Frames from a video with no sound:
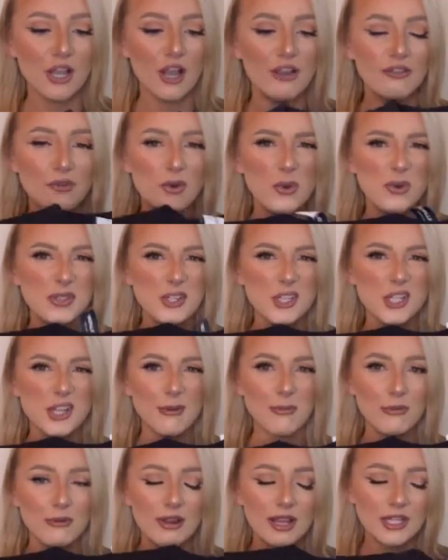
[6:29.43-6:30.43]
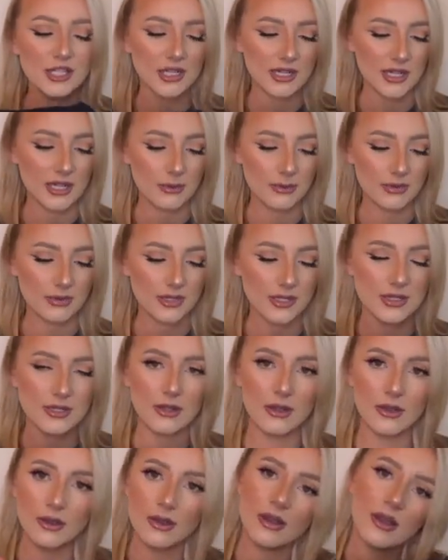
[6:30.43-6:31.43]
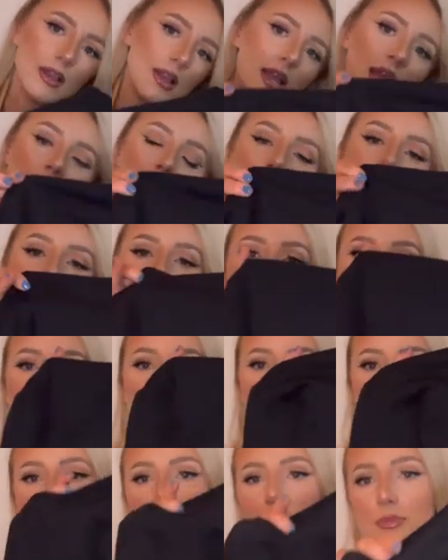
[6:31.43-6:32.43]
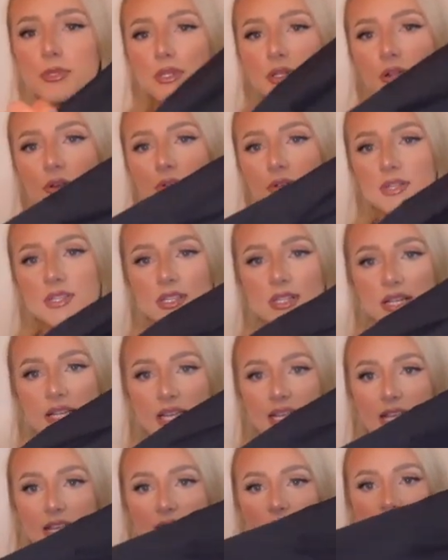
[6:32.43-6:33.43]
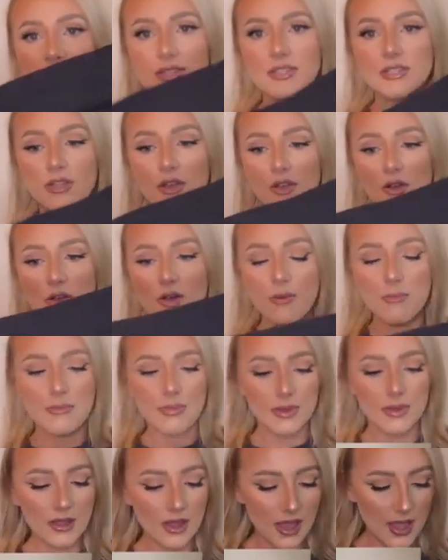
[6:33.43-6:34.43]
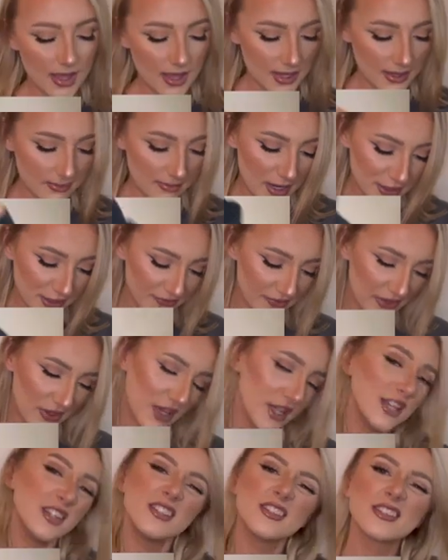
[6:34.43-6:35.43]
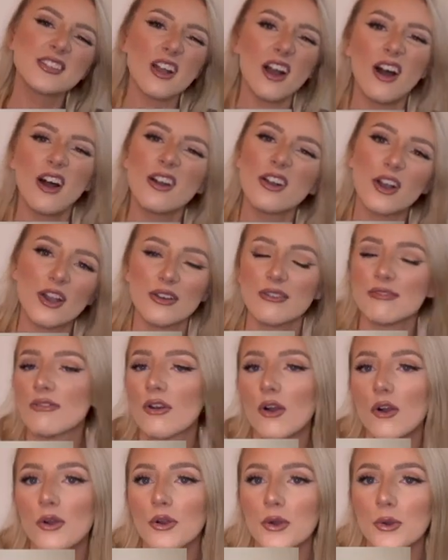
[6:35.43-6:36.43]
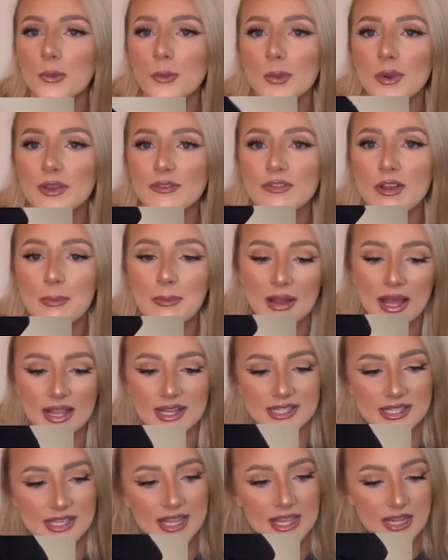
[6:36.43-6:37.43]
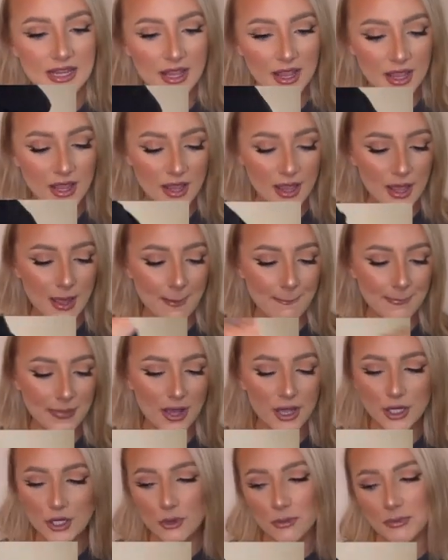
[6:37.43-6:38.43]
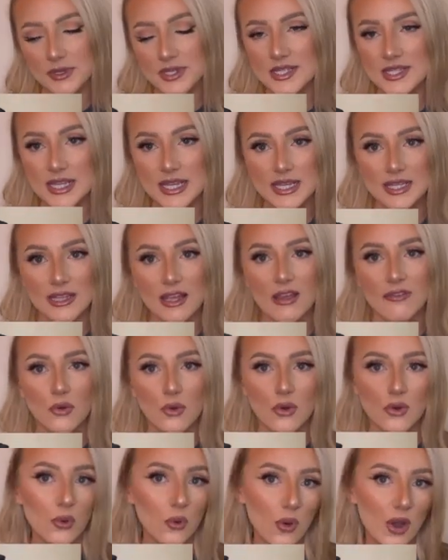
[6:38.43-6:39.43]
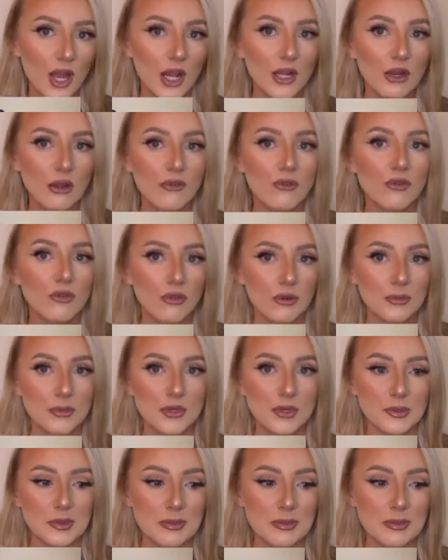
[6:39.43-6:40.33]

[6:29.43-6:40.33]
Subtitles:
I thought it was a jumper actually, but it's not. But it's a cropped long sleeve top. I feel like you just can't go wrong with a black tee, but you'll be seeing that I've got quite a lot of crop tops.